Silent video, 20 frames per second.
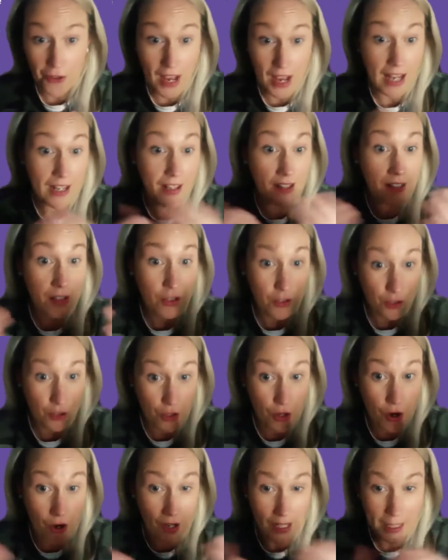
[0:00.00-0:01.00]
hand, you
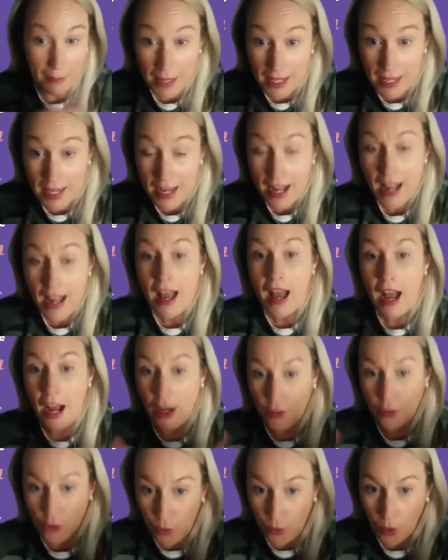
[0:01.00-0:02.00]
are like me
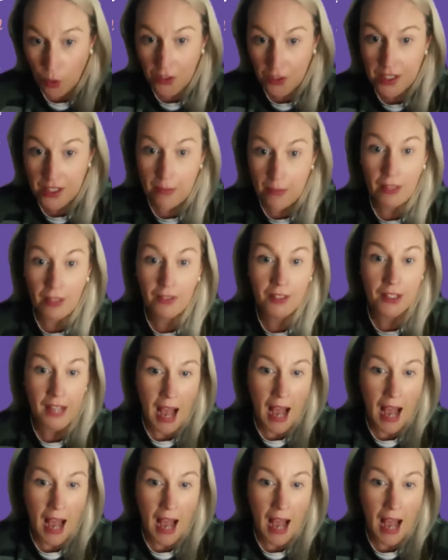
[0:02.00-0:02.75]
and you want to build an